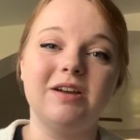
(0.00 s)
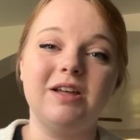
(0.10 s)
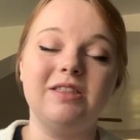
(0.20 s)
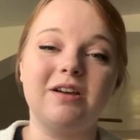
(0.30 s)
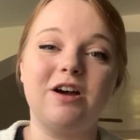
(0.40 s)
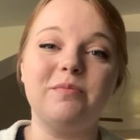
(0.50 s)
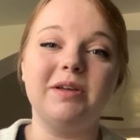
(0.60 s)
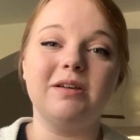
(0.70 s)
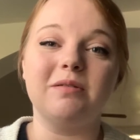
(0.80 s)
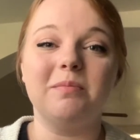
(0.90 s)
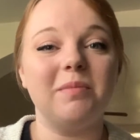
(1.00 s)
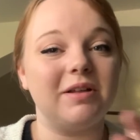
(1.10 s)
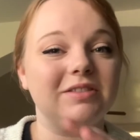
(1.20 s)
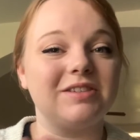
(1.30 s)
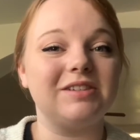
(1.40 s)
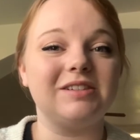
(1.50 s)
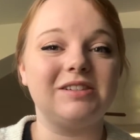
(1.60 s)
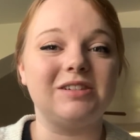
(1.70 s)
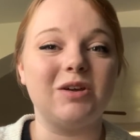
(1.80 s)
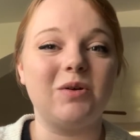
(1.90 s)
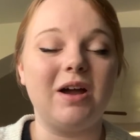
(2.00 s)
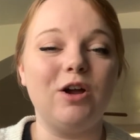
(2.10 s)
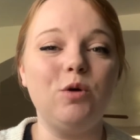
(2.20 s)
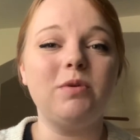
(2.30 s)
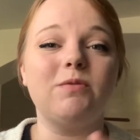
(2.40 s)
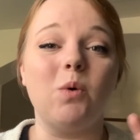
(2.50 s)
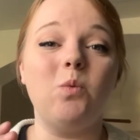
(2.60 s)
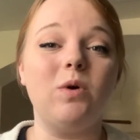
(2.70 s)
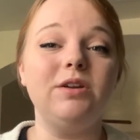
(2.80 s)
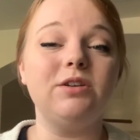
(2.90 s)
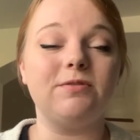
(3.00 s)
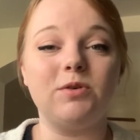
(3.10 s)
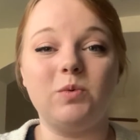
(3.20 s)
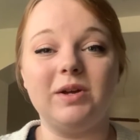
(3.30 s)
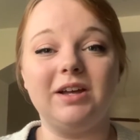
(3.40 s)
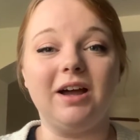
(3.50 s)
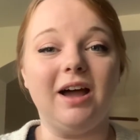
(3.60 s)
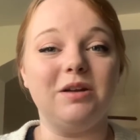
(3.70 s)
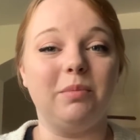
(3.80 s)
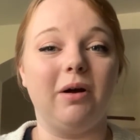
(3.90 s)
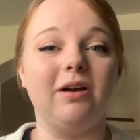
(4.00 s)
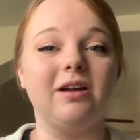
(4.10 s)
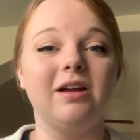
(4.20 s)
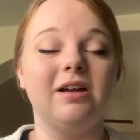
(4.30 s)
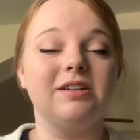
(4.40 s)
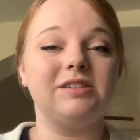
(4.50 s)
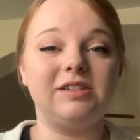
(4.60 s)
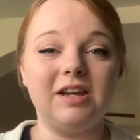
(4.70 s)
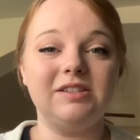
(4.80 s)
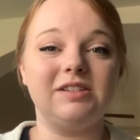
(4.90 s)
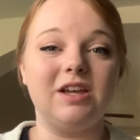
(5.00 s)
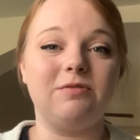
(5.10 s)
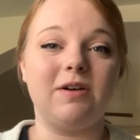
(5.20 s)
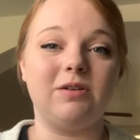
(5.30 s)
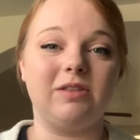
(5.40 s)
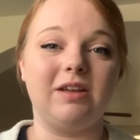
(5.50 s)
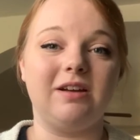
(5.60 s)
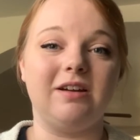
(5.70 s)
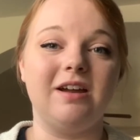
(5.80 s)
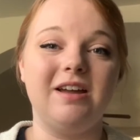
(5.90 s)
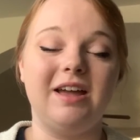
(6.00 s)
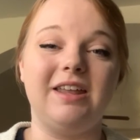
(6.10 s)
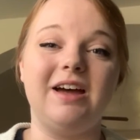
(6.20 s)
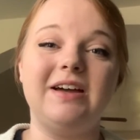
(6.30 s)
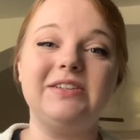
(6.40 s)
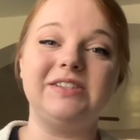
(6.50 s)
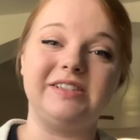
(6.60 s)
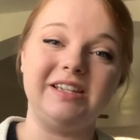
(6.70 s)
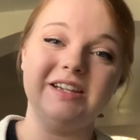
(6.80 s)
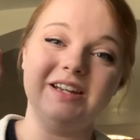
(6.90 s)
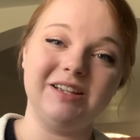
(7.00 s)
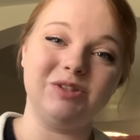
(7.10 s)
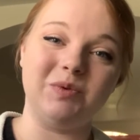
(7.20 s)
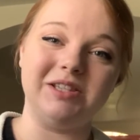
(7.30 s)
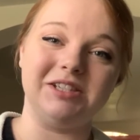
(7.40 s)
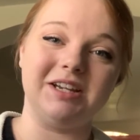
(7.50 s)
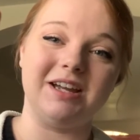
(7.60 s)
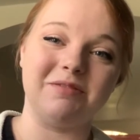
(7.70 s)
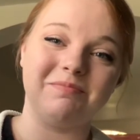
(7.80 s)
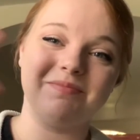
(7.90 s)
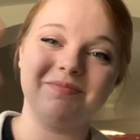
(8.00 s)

in the coming months. So I hope you have a wonderful week, Hyde Stay safe out there, and I'll see you next Wednesday.